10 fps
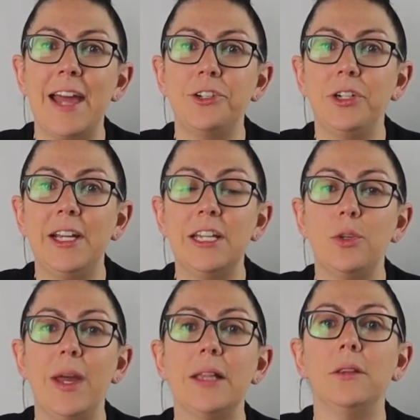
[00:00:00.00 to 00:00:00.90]
entering
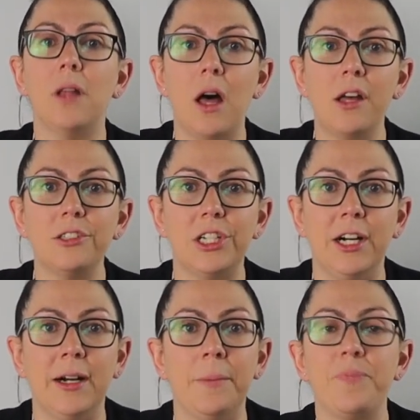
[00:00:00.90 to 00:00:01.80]
into a long
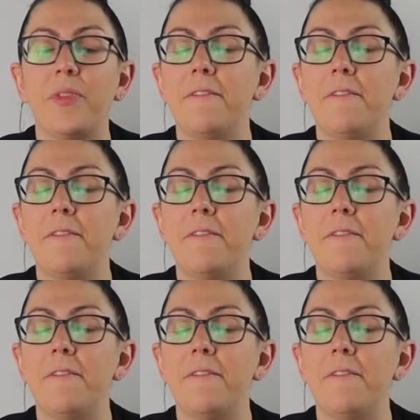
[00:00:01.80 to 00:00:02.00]
term,